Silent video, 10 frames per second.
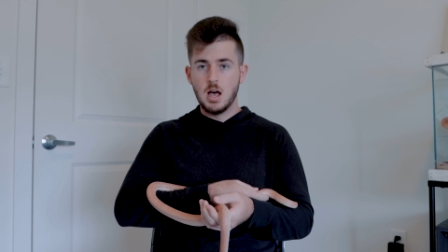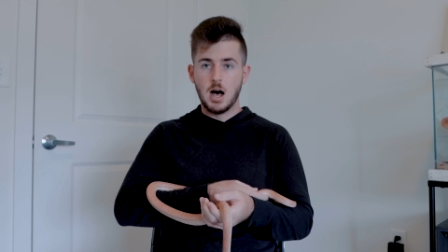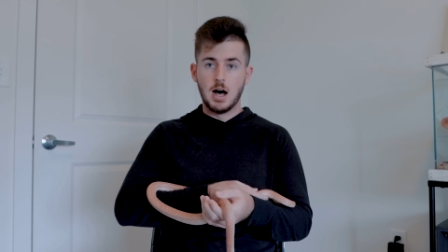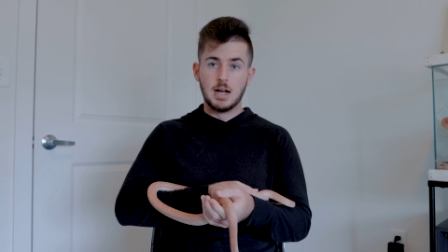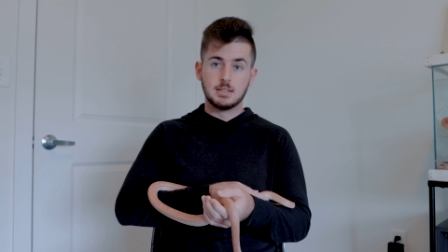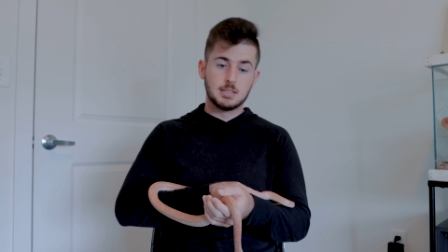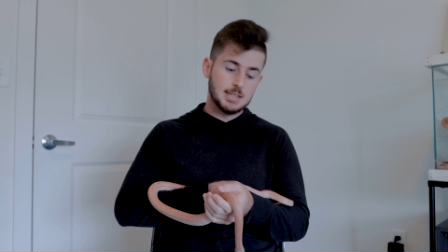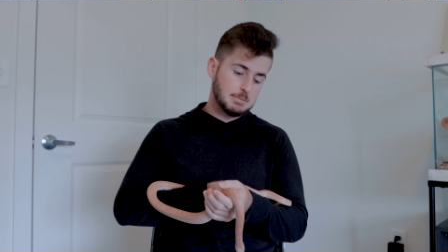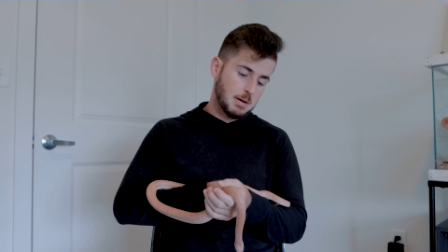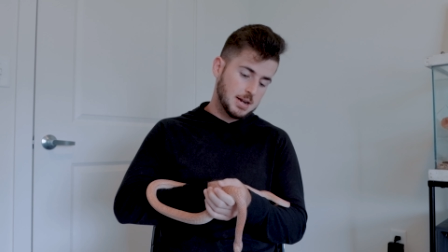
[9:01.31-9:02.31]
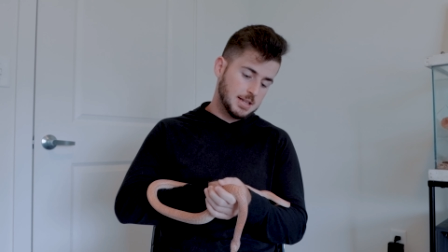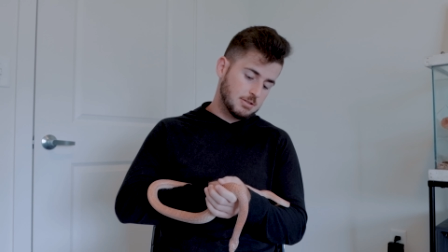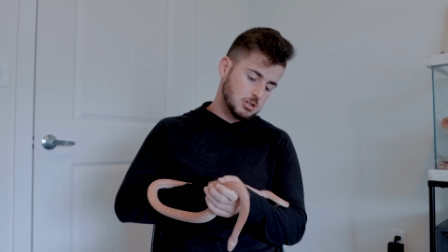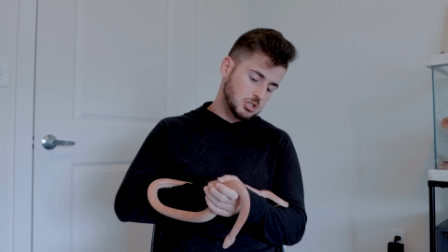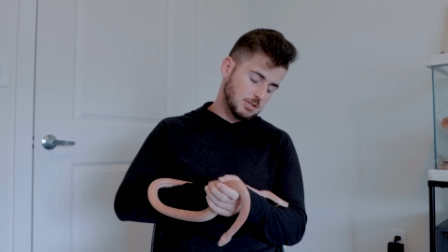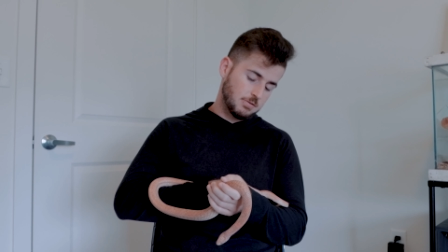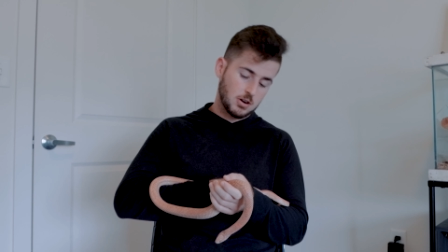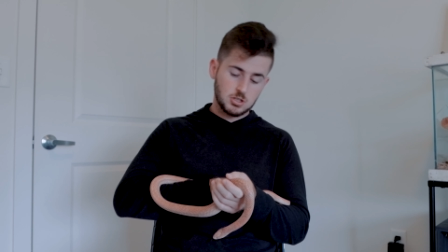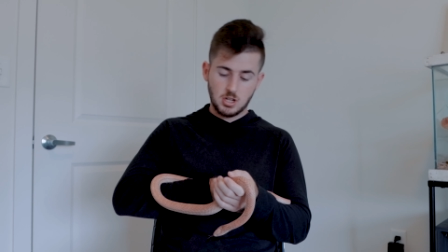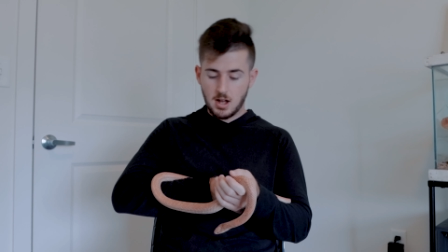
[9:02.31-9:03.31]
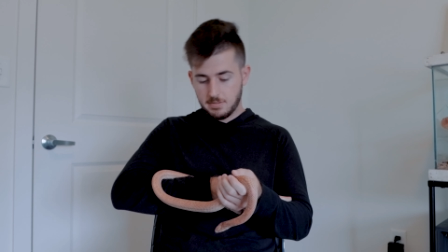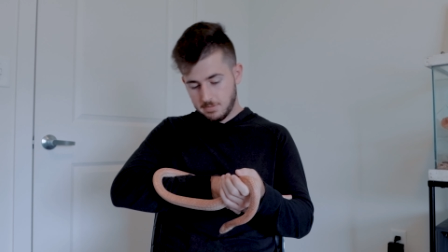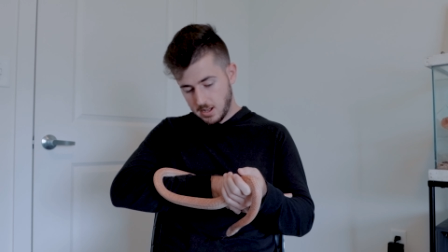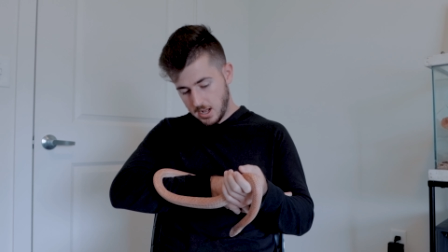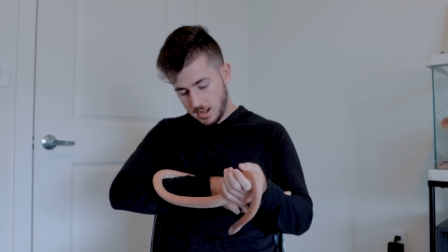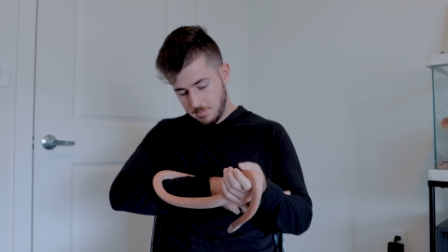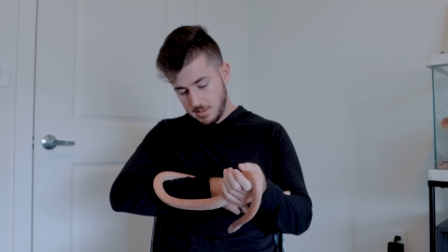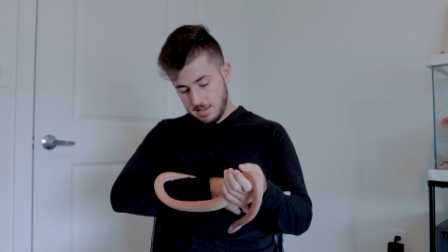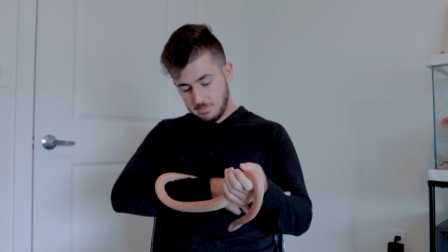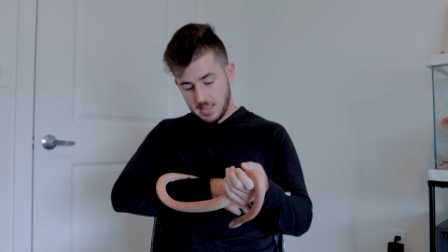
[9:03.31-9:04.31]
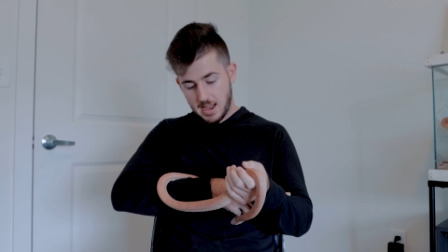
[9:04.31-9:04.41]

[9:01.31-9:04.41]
Uh, snake body language, first off, um, if